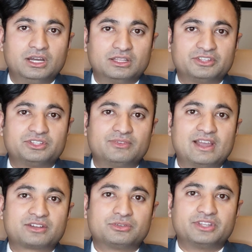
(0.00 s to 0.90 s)
unless you have
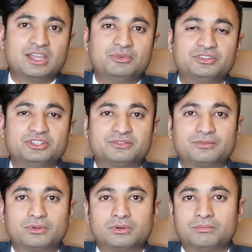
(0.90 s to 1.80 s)
actual damages
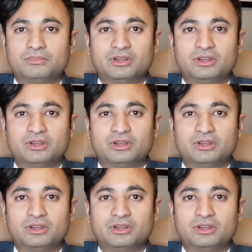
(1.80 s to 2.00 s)
for